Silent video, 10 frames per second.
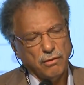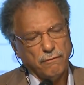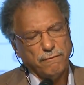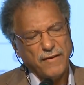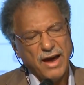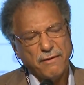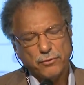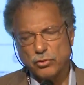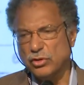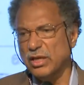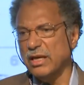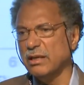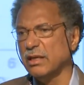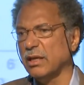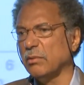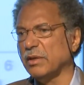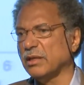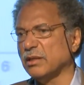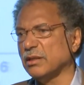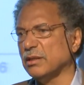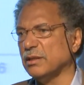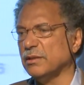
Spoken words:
5 to 10 kilometers